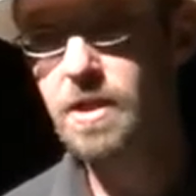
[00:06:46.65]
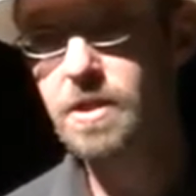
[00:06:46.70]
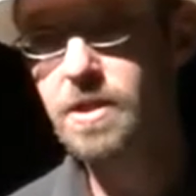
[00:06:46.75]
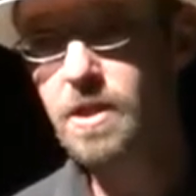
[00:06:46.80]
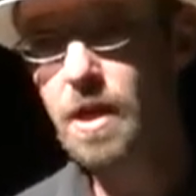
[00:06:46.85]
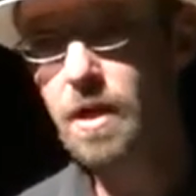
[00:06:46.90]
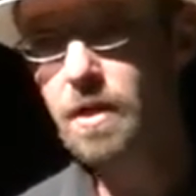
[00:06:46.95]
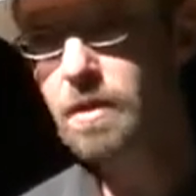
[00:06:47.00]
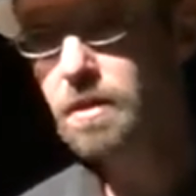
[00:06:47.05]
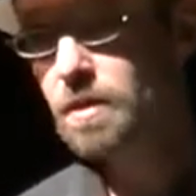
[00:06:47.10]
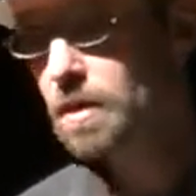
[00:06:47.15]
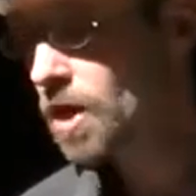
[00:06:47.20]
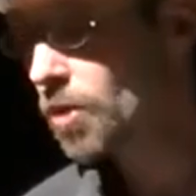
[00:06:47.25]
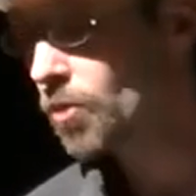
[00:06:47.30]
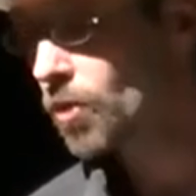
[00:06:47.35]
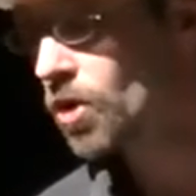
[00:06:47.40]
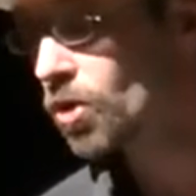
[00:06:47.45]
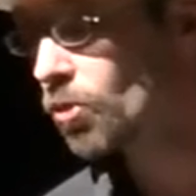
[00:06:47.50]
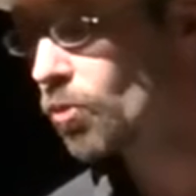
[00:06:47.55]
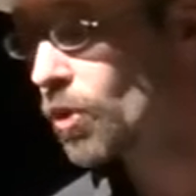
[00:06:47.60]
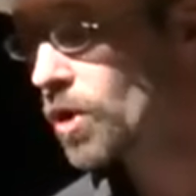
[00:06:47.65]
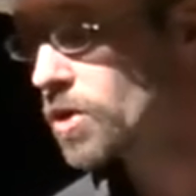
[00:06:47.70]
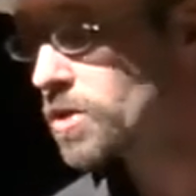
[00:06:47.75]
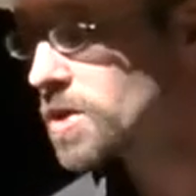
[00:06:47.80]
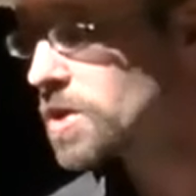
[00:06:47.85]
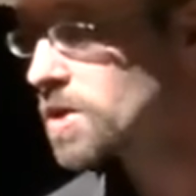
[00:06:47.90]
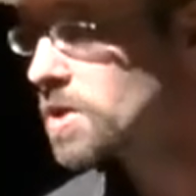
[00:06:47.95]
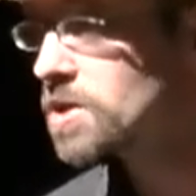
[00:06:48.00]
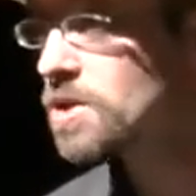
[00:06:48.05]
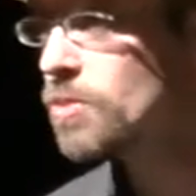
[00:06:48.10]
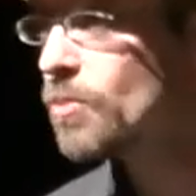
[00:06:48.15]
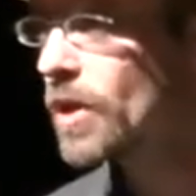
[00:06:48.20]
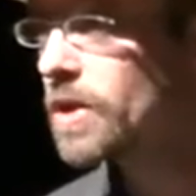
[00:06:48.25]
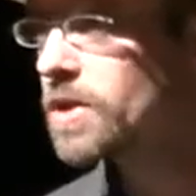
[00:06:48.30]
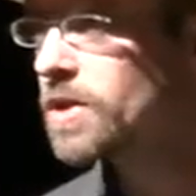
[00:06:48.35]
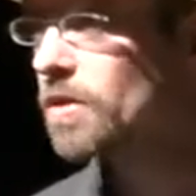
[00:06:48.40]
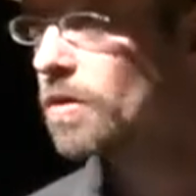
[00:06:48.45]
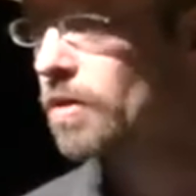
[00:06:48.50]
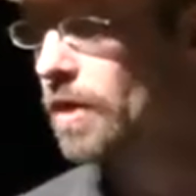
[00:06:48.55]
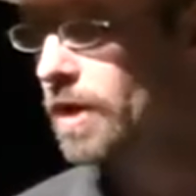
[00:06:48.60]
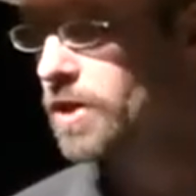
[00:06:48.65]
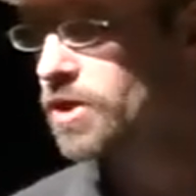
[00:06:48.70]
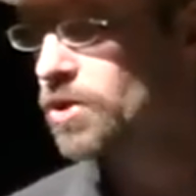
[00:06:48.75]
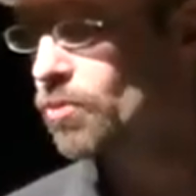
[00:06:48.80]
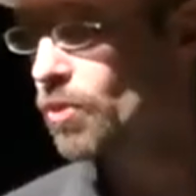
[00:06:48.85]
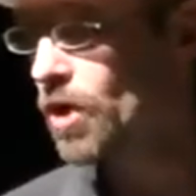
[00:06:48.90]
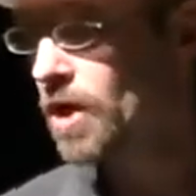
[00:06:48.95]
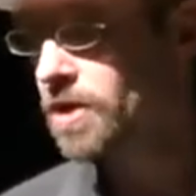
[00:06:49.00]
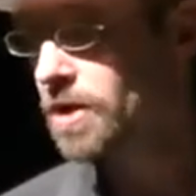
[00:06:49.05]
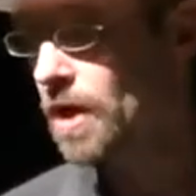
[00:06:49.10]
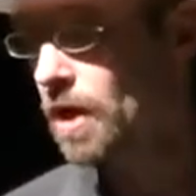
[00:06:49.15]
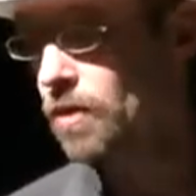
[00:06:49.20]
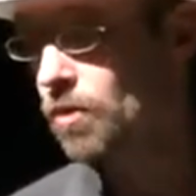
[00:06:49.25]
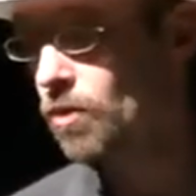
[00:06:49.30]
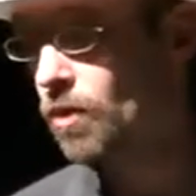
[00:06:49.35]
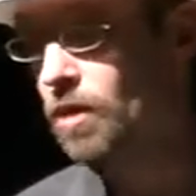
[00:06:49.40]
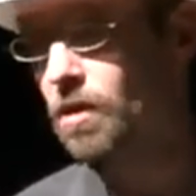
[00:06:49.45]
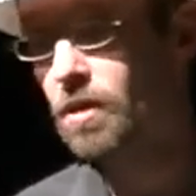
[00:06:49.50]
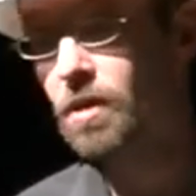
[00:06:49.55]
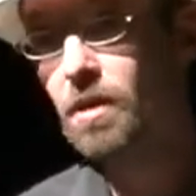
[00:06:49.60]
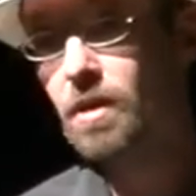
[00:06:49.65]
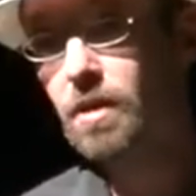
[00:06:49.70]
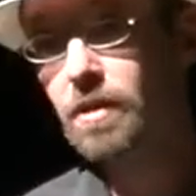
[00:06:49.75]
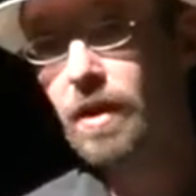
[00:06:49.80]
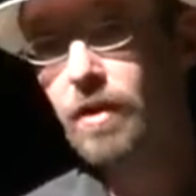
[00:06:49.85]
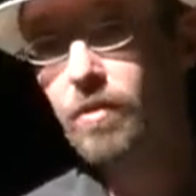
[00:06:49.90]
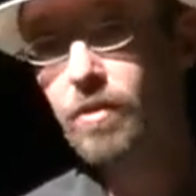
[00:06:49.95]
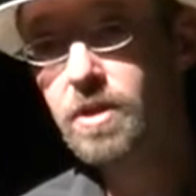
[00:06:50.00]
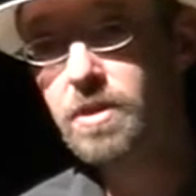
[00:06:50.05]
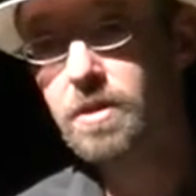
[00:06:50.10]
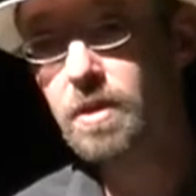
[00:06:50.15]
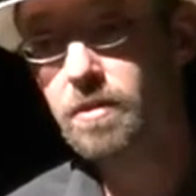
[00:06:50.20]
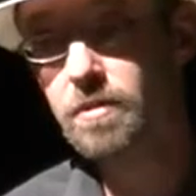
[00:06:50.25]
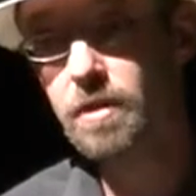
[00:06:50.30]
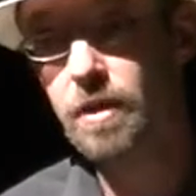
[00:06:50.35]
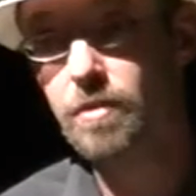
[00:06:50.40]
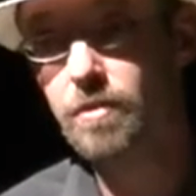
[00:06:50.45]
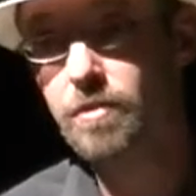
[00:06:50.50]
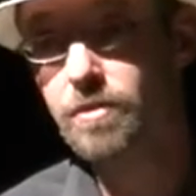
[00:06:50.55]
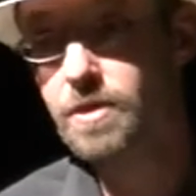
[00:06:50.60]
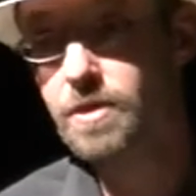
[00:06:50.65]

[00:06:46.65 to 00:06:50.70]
and sun, chemical processes of bacterial action break down oil. Now you know, the